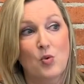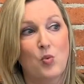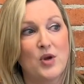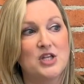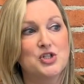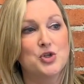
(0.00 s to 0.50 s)

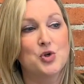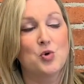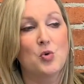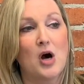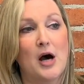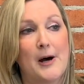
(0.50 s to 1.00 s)
We
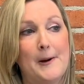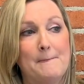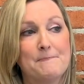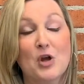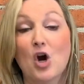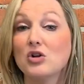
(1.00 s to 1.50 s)
do
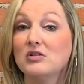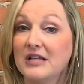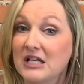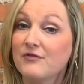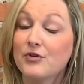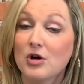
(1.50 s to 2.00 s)
our
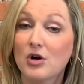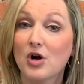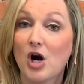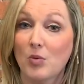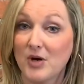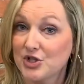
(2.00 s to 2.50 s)
link for
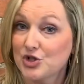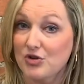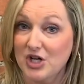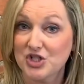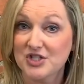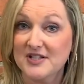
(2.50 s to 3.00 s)
our
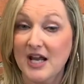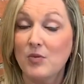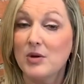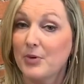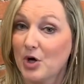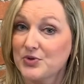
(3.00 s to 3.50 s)
registration site
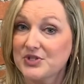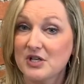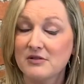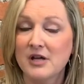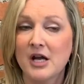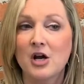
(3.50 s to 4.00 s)
we post
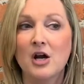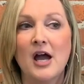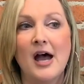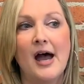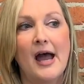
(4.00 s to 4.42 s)
on there.